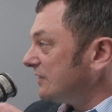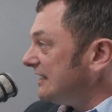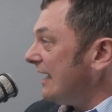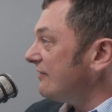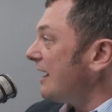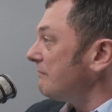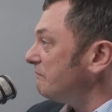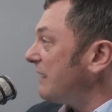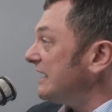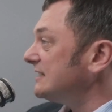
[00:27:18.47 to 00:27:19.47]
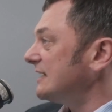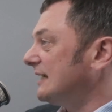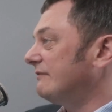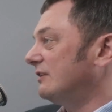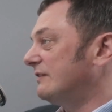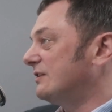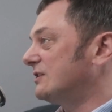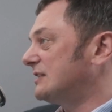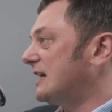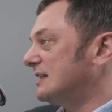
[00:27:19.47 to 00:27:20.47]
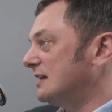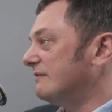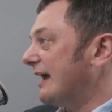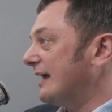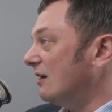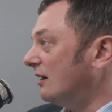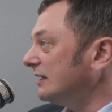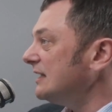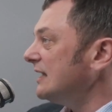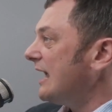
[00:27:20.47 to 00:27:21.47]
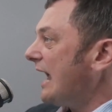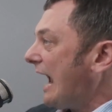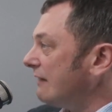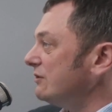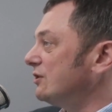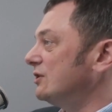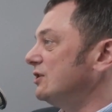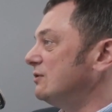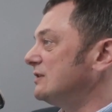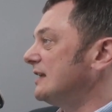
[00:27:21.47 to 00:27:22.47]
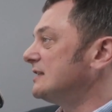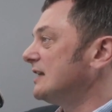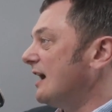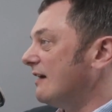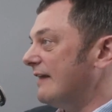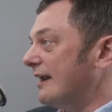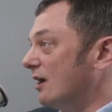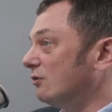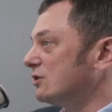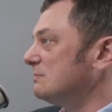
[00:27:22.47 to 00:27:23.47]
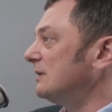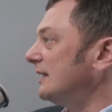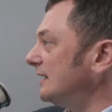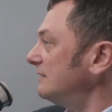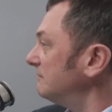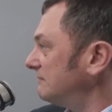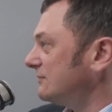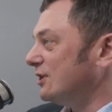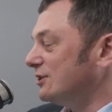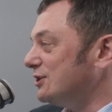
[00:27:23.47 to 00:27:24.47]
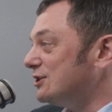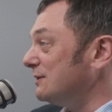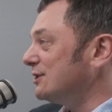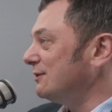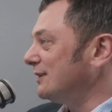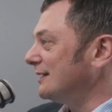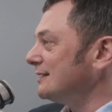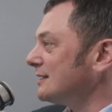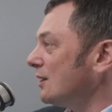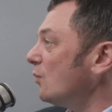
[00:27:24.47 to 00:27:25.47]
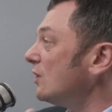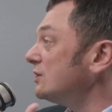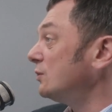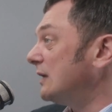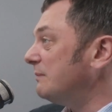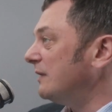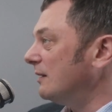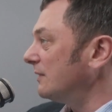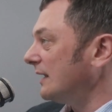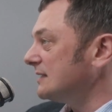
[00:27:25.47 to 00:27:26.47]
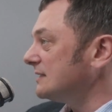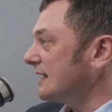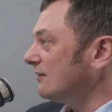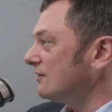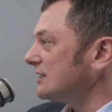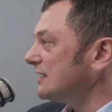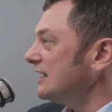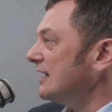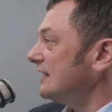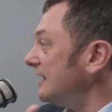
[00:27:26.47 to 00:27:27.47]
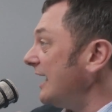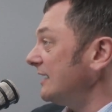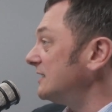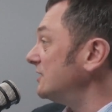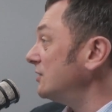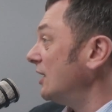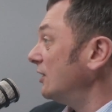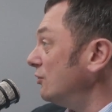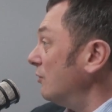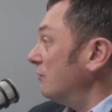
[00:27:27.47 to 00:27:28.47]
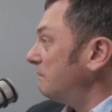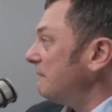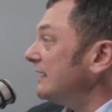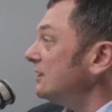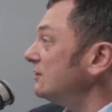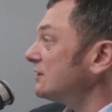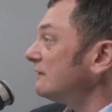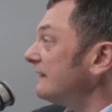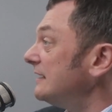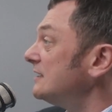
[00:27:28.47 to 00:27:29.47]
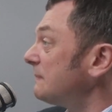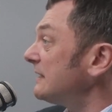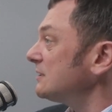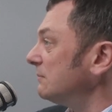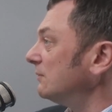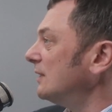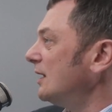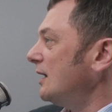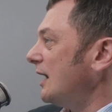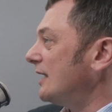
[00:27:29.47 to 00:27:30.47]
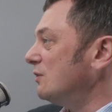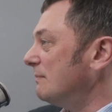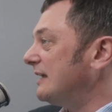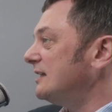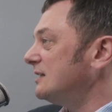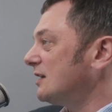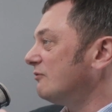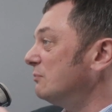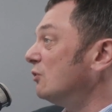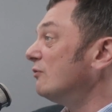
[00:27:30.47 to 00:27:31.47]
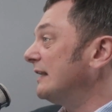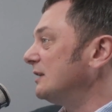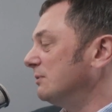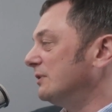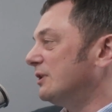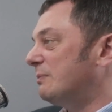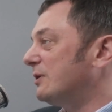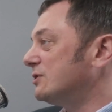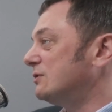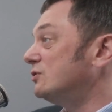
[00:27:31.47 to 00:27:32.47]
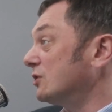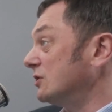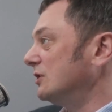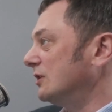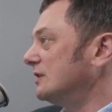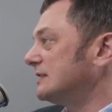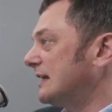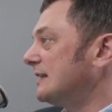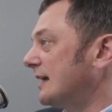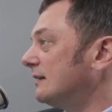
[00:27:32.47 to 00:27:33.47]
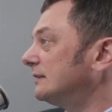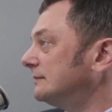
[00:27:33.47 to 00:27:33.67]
Get that basic level of understanding of AI, how you can use it, and then ultimately you're doing two things. One is you're keeping up with the latest technology. The next is you're making yourself indispensable, and you are making yourself more valuable than the person who doesn't understand AI.